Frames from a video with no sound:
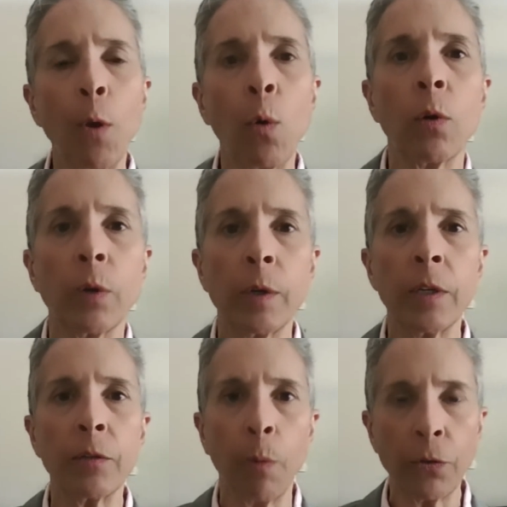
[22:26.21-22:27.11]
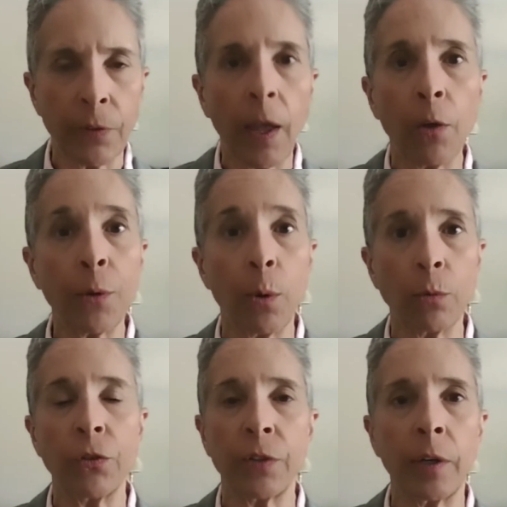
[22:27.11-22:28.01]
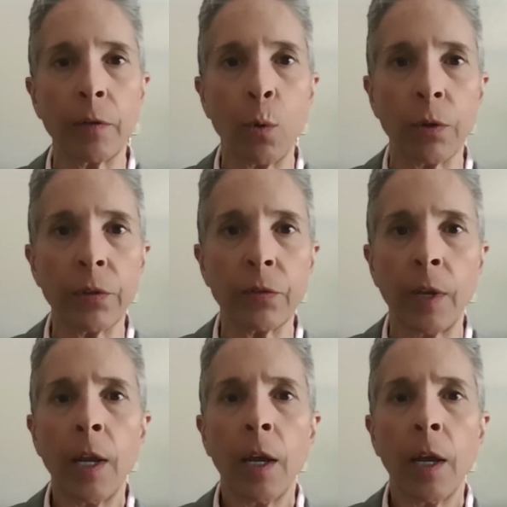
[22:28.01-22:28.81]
Or is most of the health coaches then, of course,